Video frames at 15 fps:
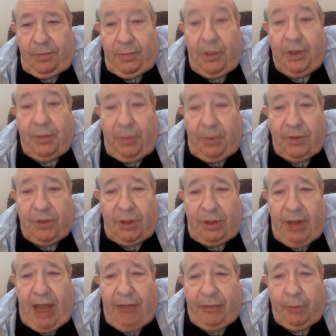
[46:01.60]
But
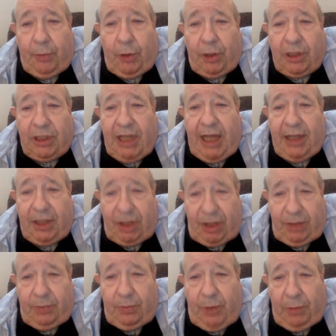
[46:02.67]
she, after Bird's death,
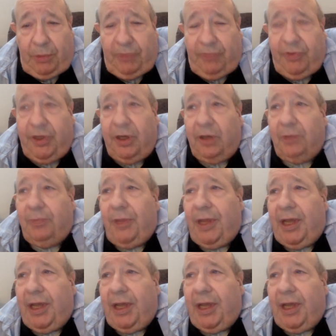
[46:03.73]
she went with Phil.